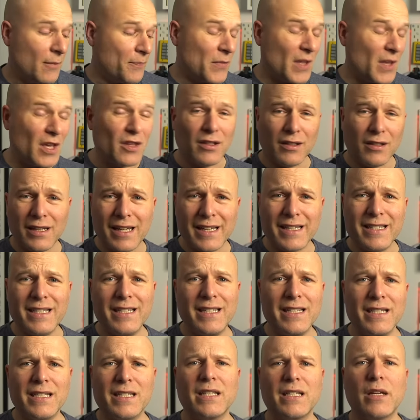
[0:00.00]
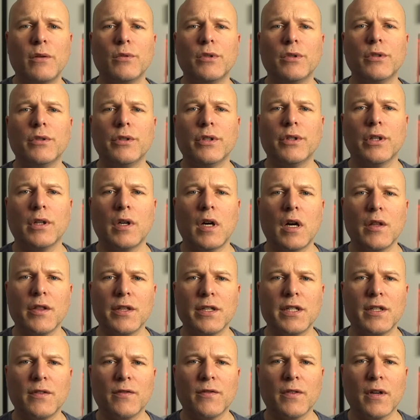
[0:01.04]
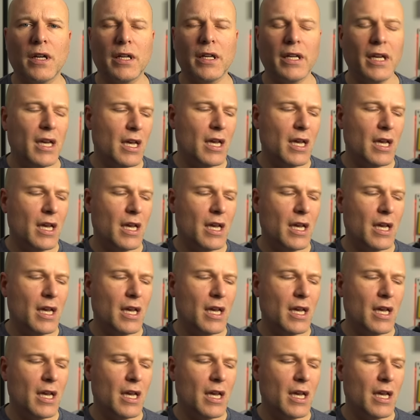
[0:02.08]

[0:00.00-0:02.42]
And the lighting is so good on the Defy,